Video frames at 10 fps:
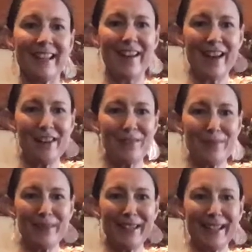Hi
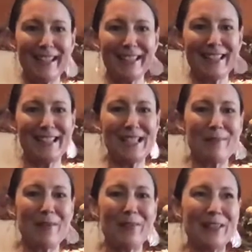everybody, this is
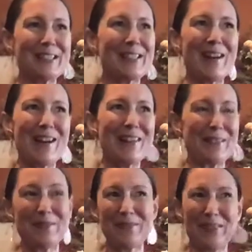my first live.
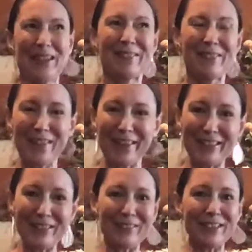I'm very
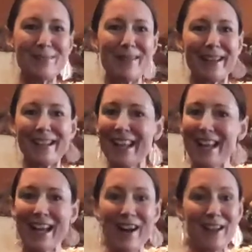nervous, but
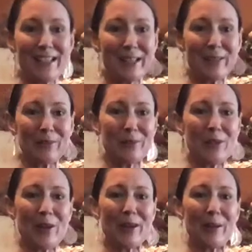I said I would
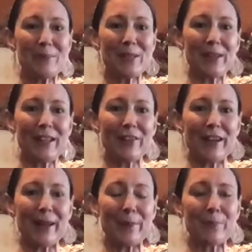turn up, so here I
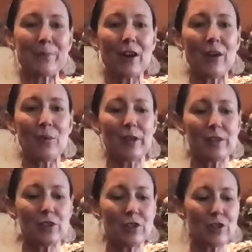am. I
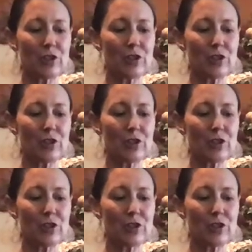wanted to